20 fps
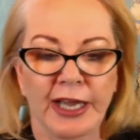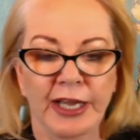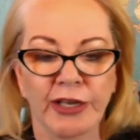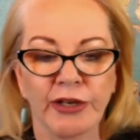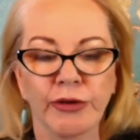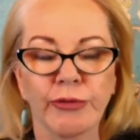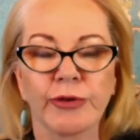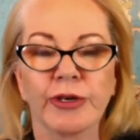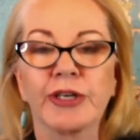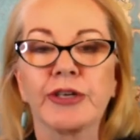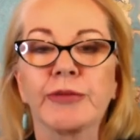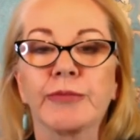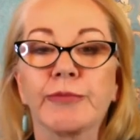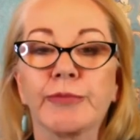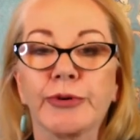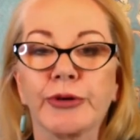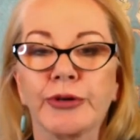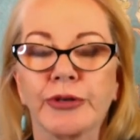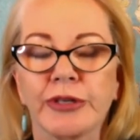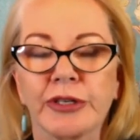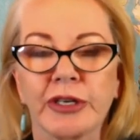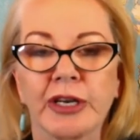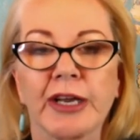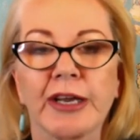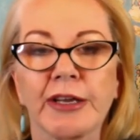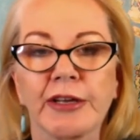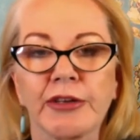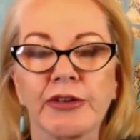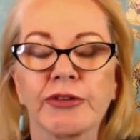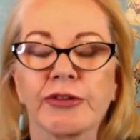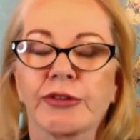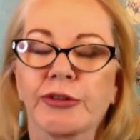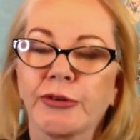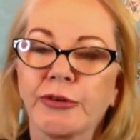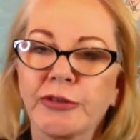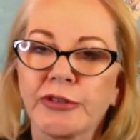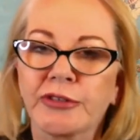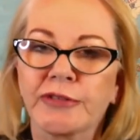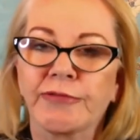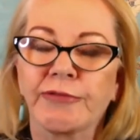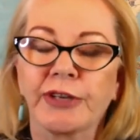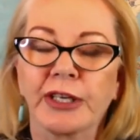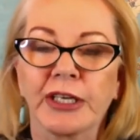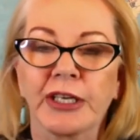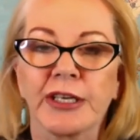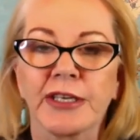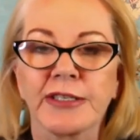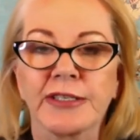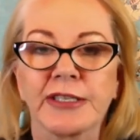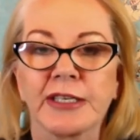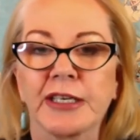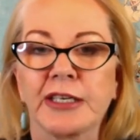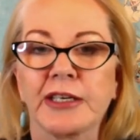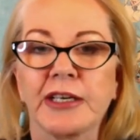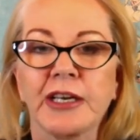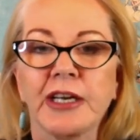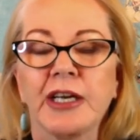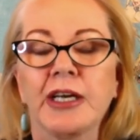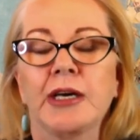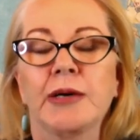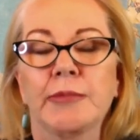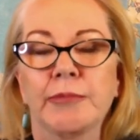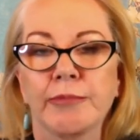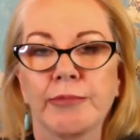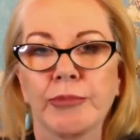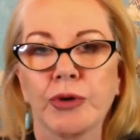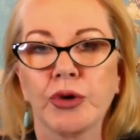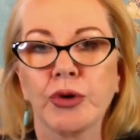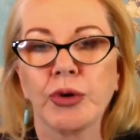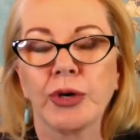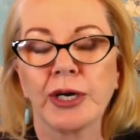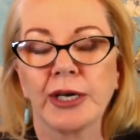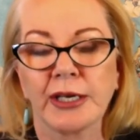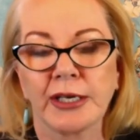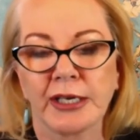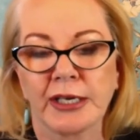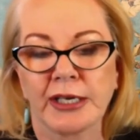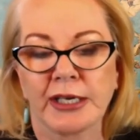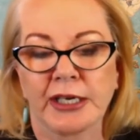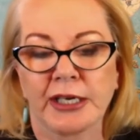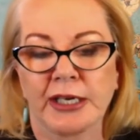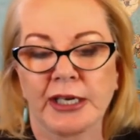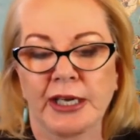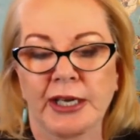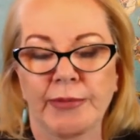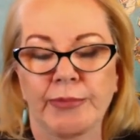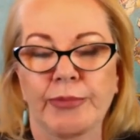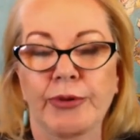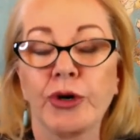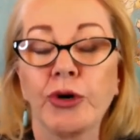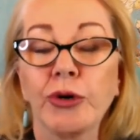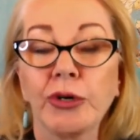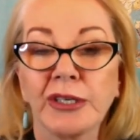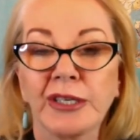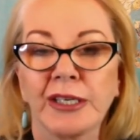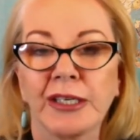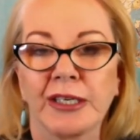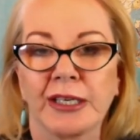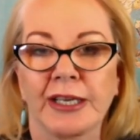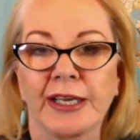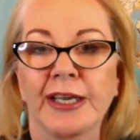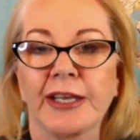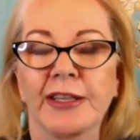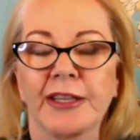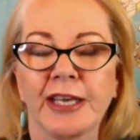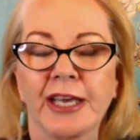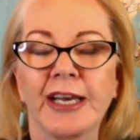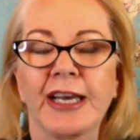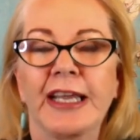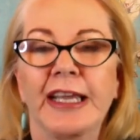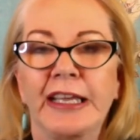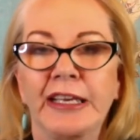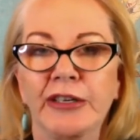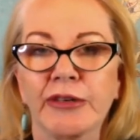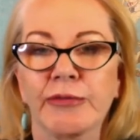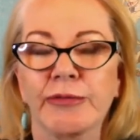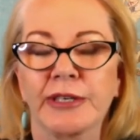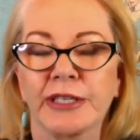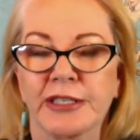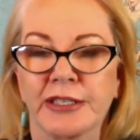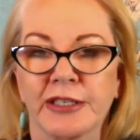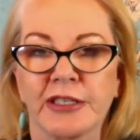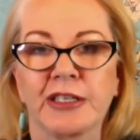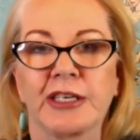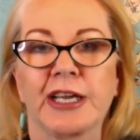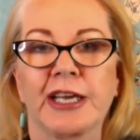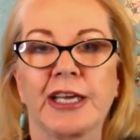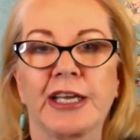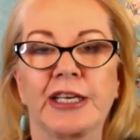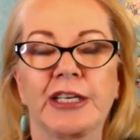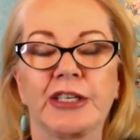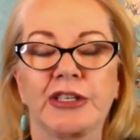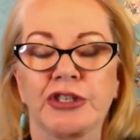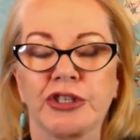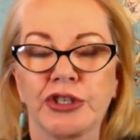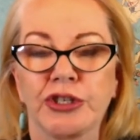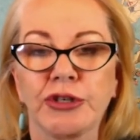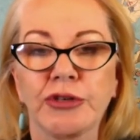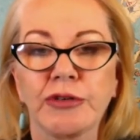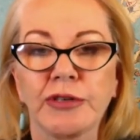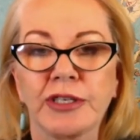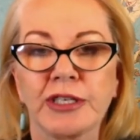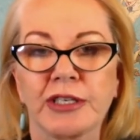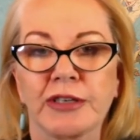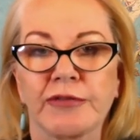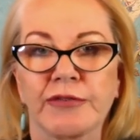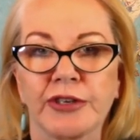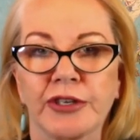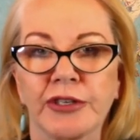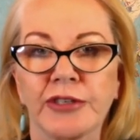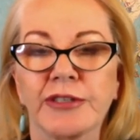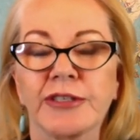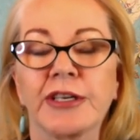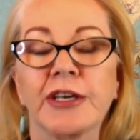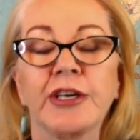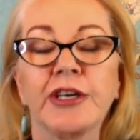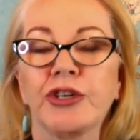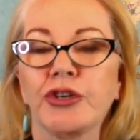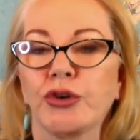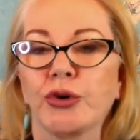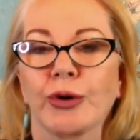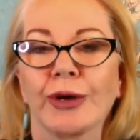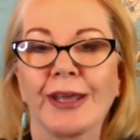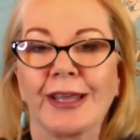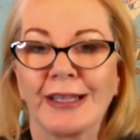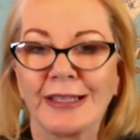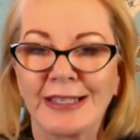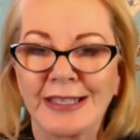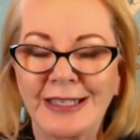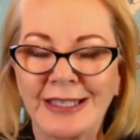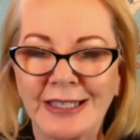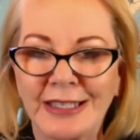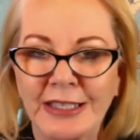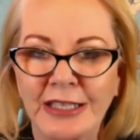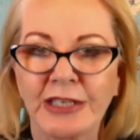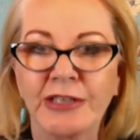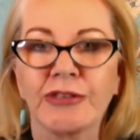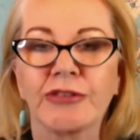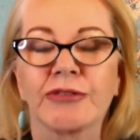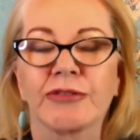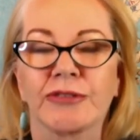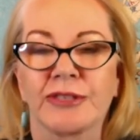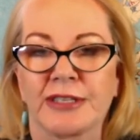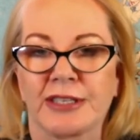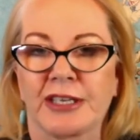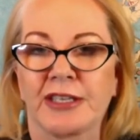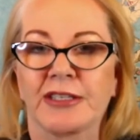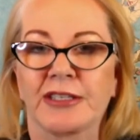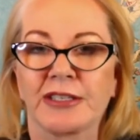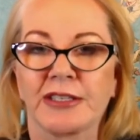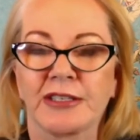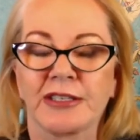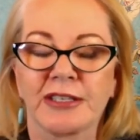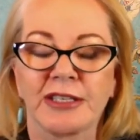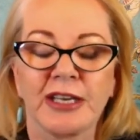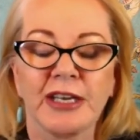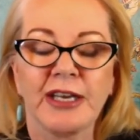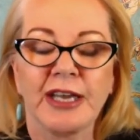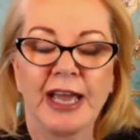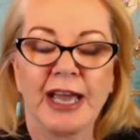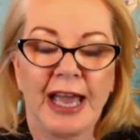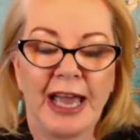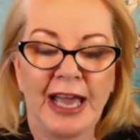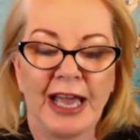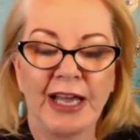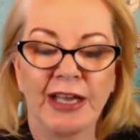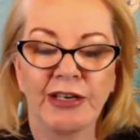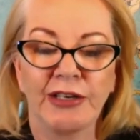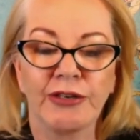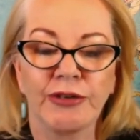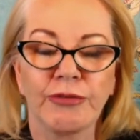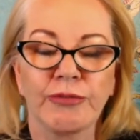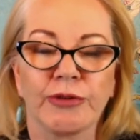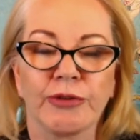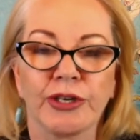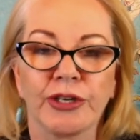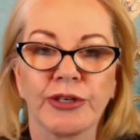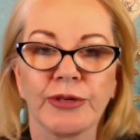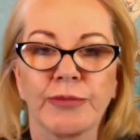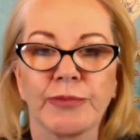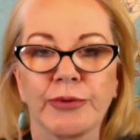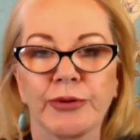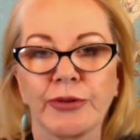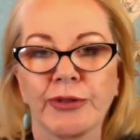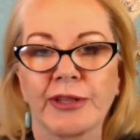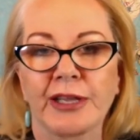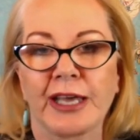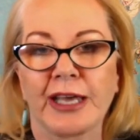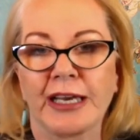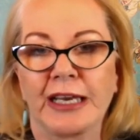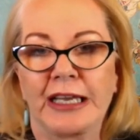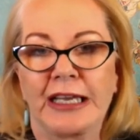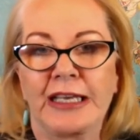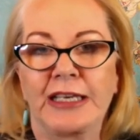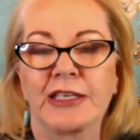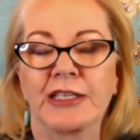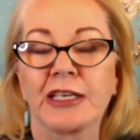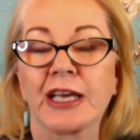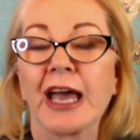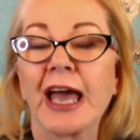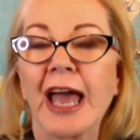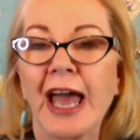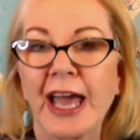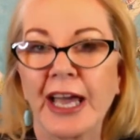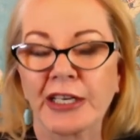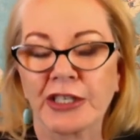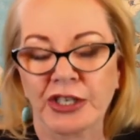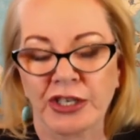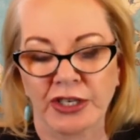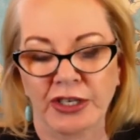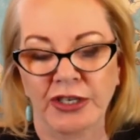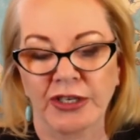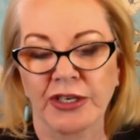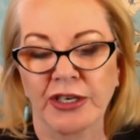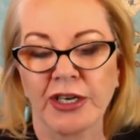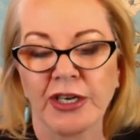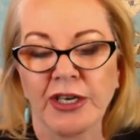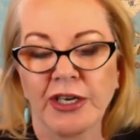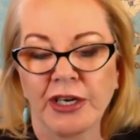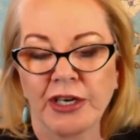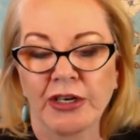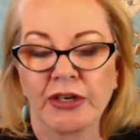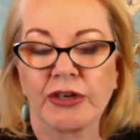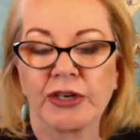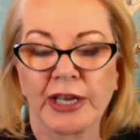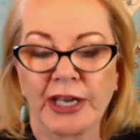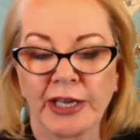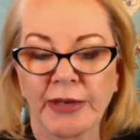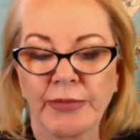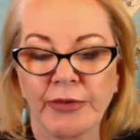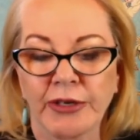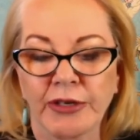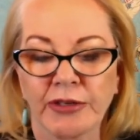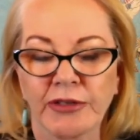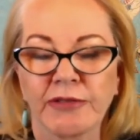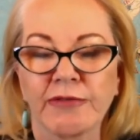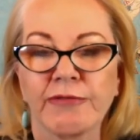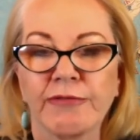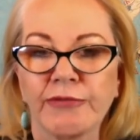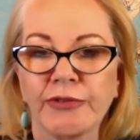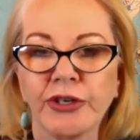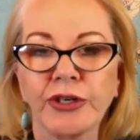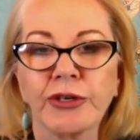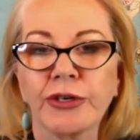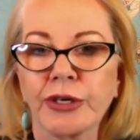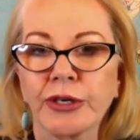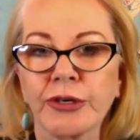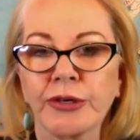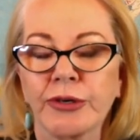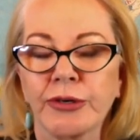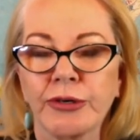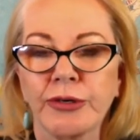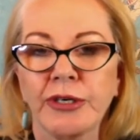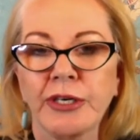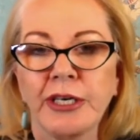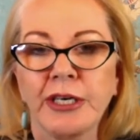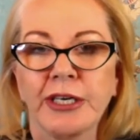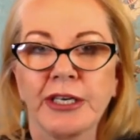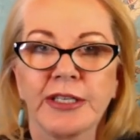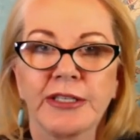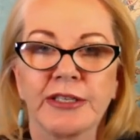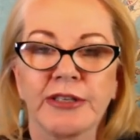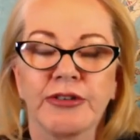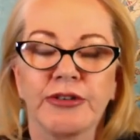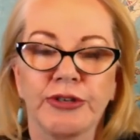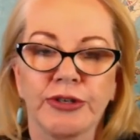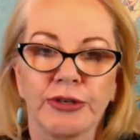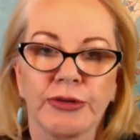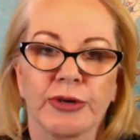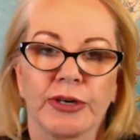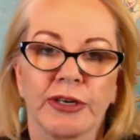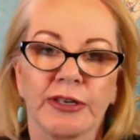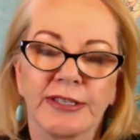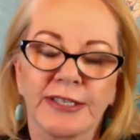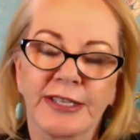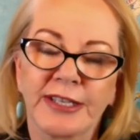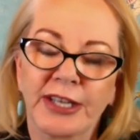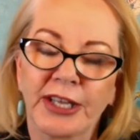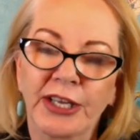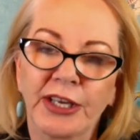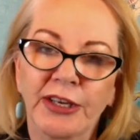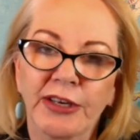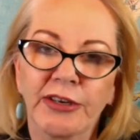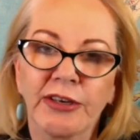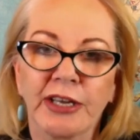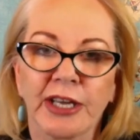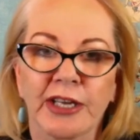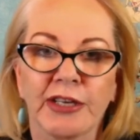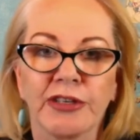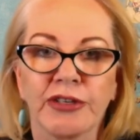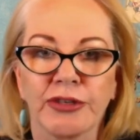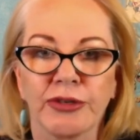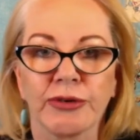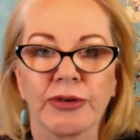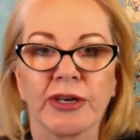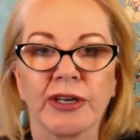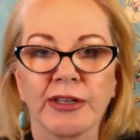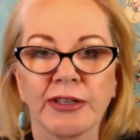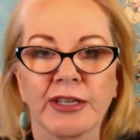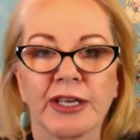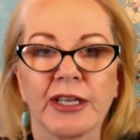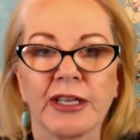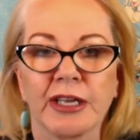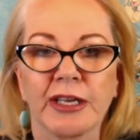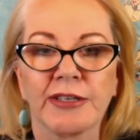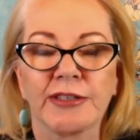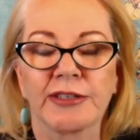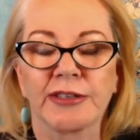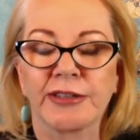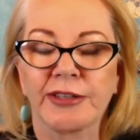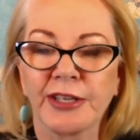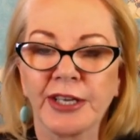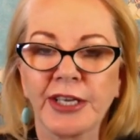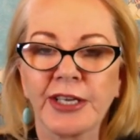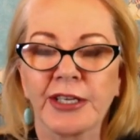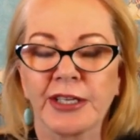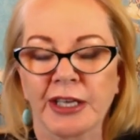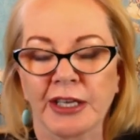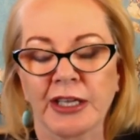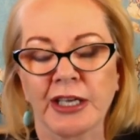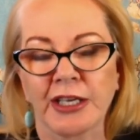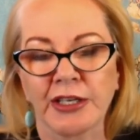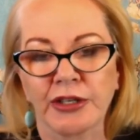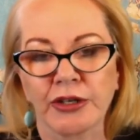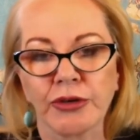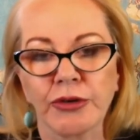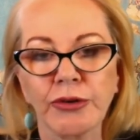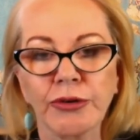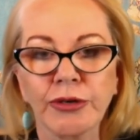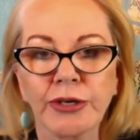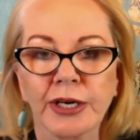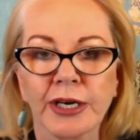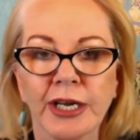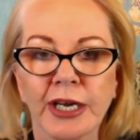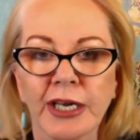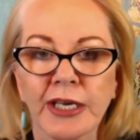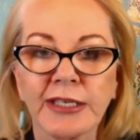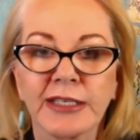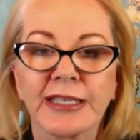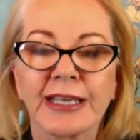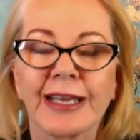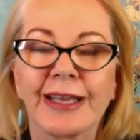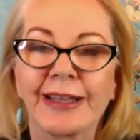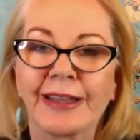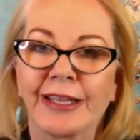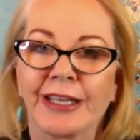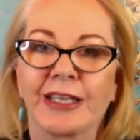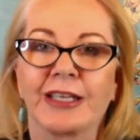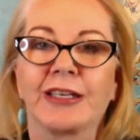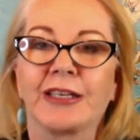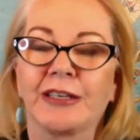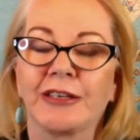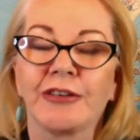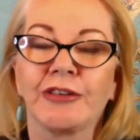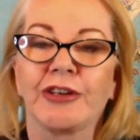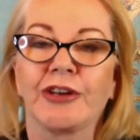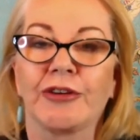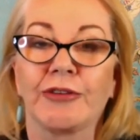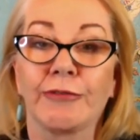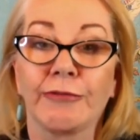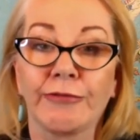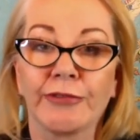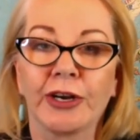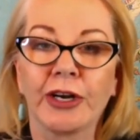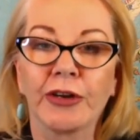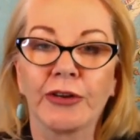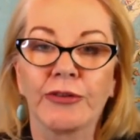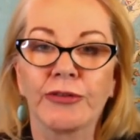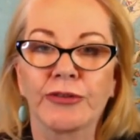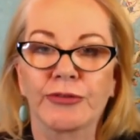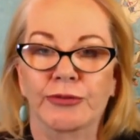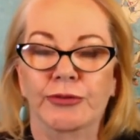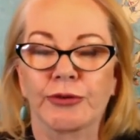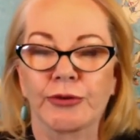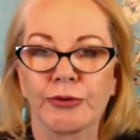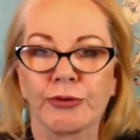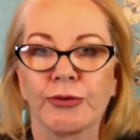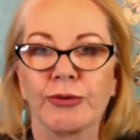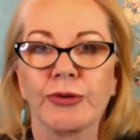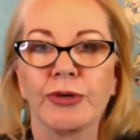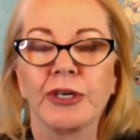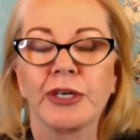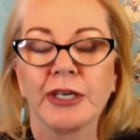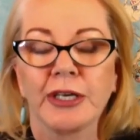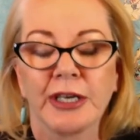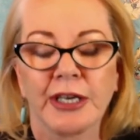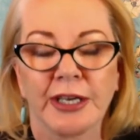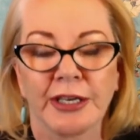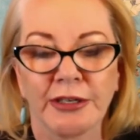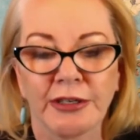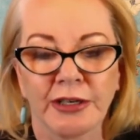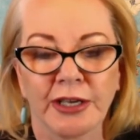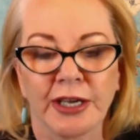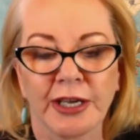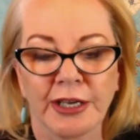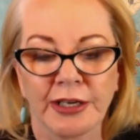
how you want to put like your thoughts, feelings, and more importantly, that inner wisdom and intuitiveness, your instinctual senses, how do you want to put that into action? Okay, because Virgo is a doer. It's thinker and doer. They like to think, they like to organize, and they, you know, follow through and